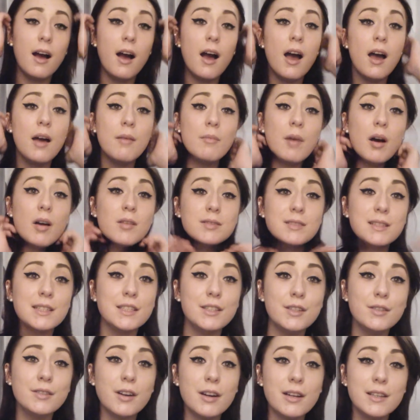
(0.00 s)
I'll
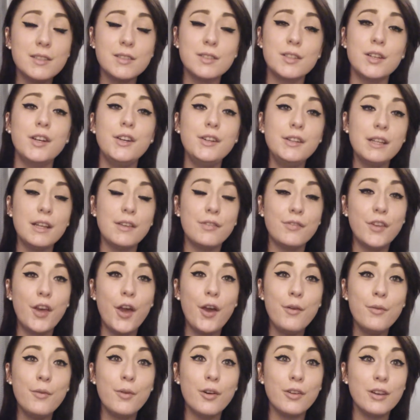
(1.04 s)
see you guys soon. If
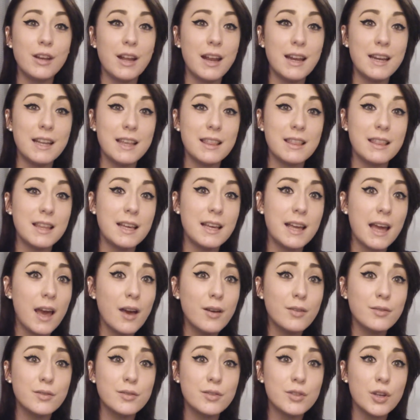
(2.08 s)
you want anything
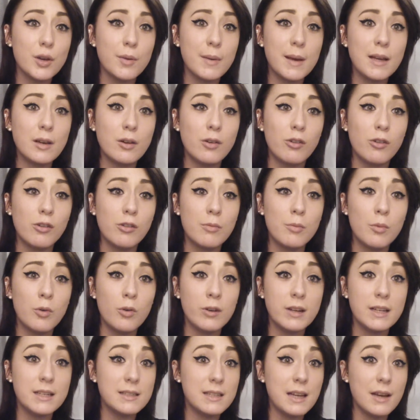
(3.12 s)
else doing, or a
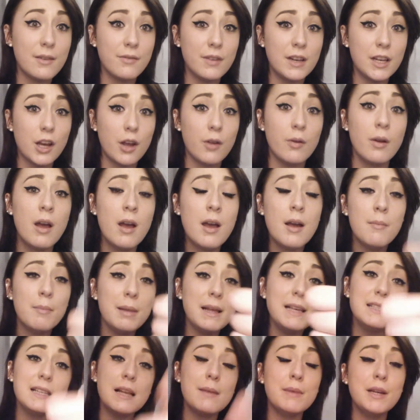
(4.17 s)
more in-depth video,
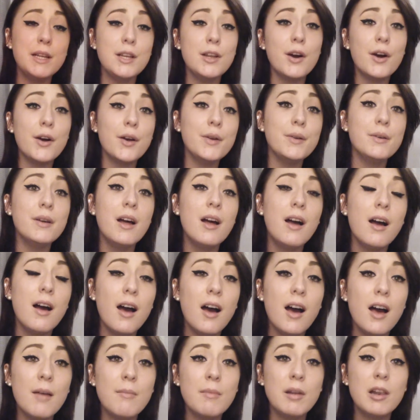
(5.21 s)
please let me know.
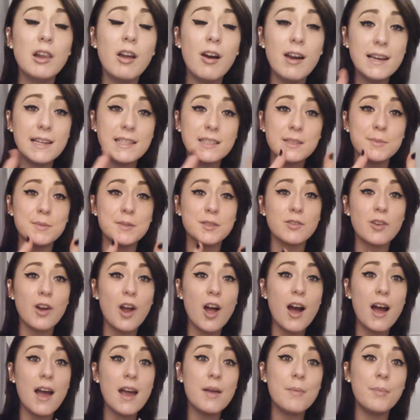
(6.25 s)
Like,
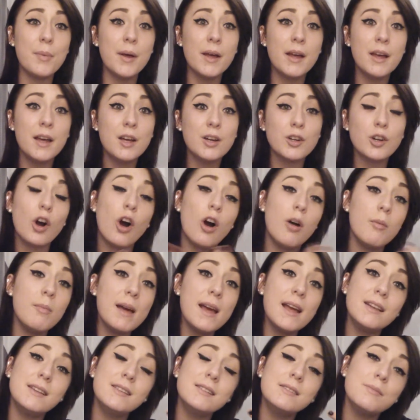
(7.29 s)
subscribe,
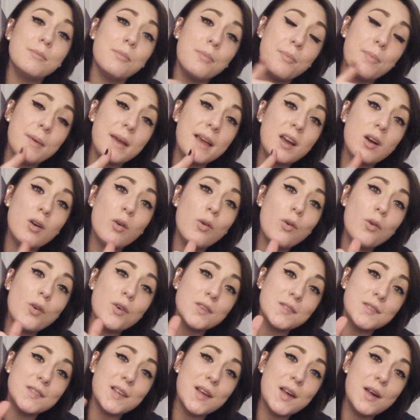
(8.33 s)
comment, be
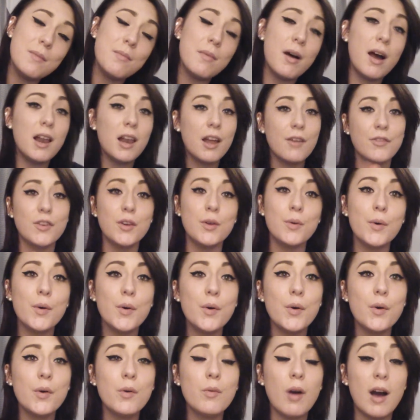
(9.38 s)
awesome. I love you
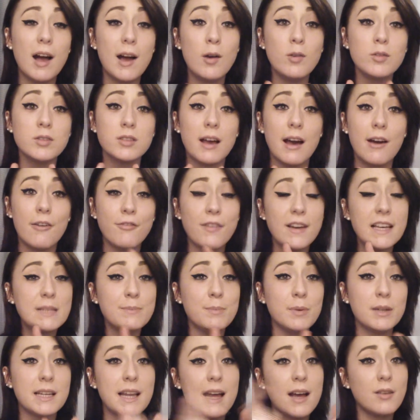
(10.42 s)
all. I also have
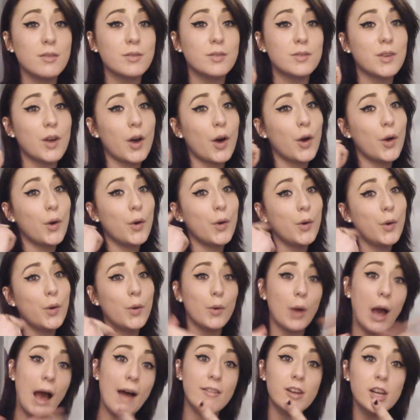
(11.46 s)
Facebook now,
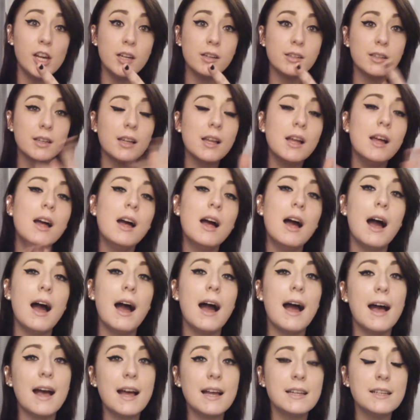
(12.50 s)
so have a look,
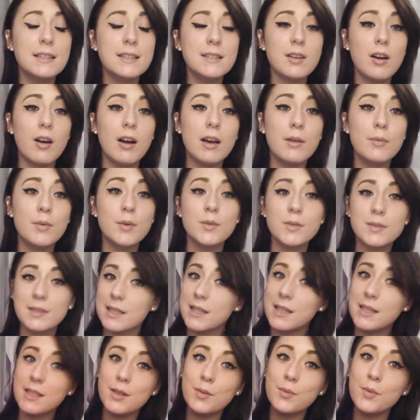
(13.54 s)
and I will
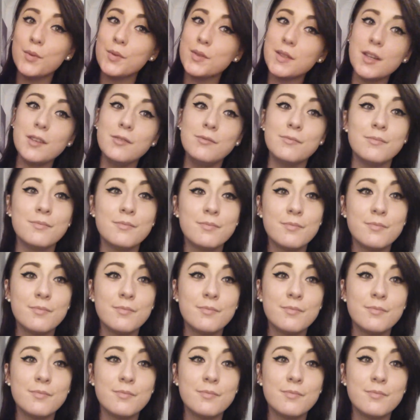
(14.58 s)
see you all soon.